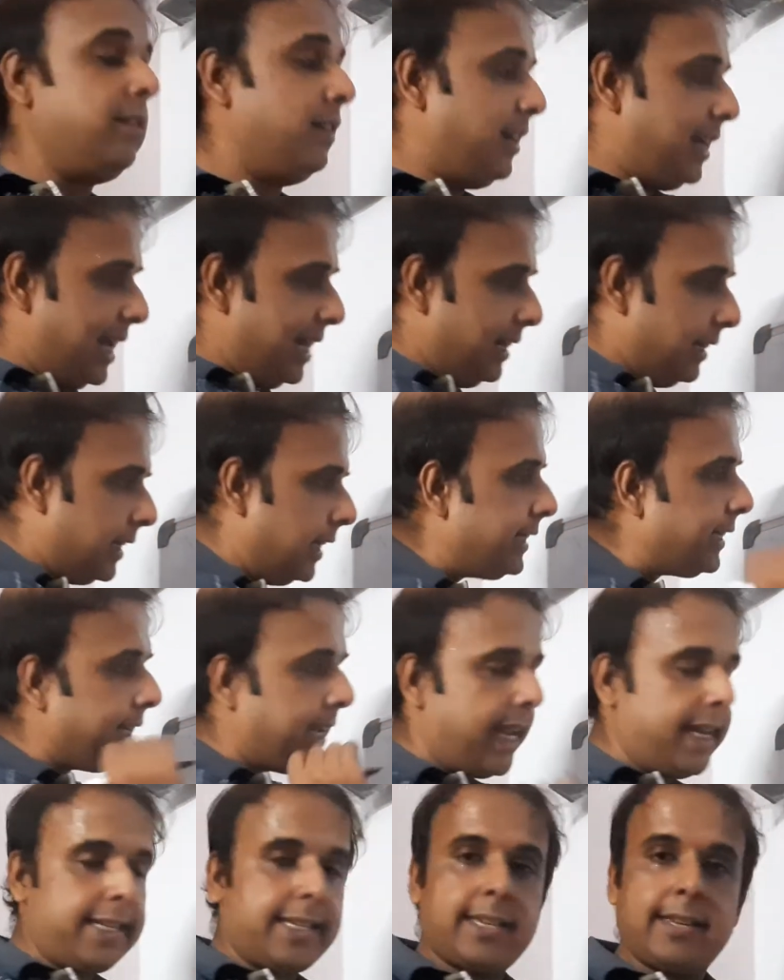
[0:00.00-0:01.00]
in this
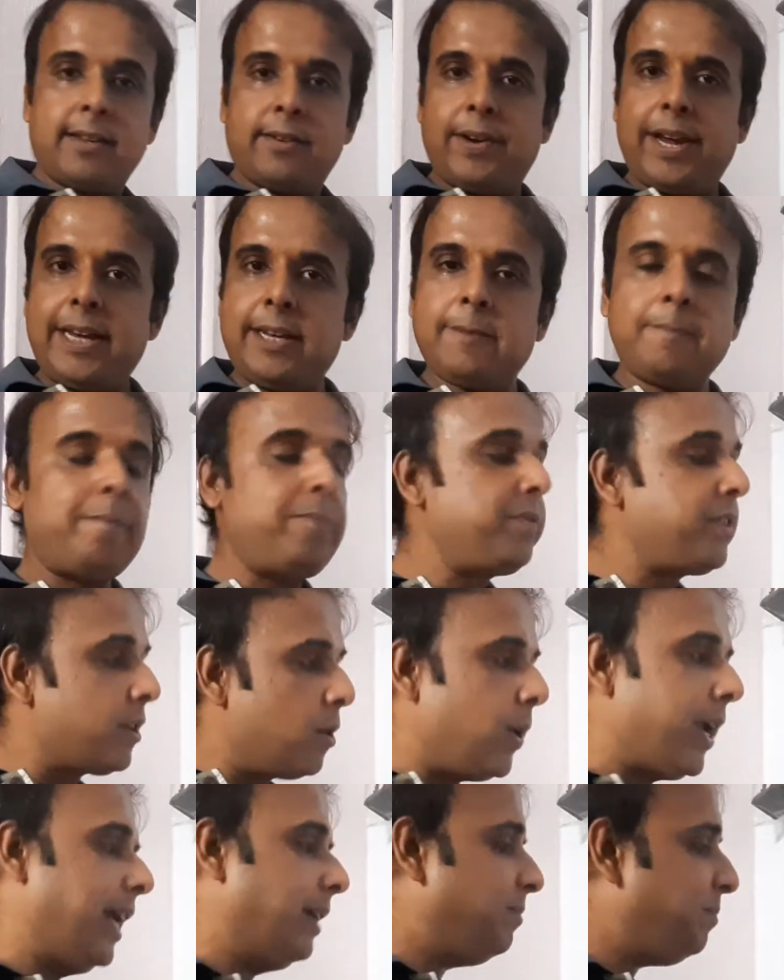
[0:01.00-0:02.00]
case, right?
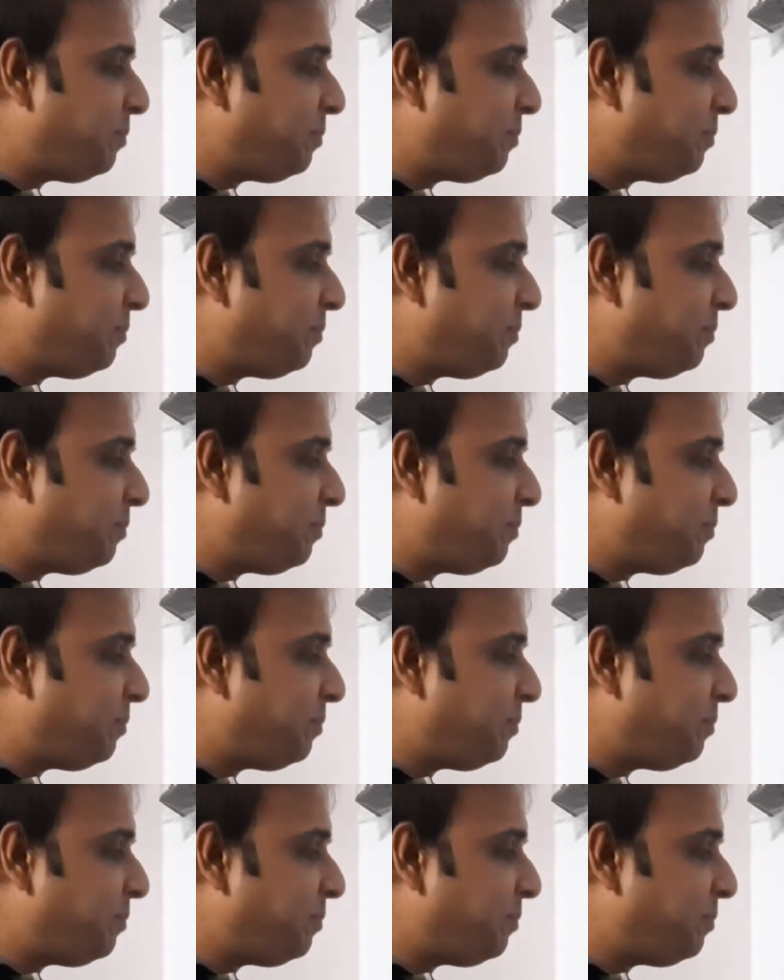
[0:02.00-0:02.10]
Okay.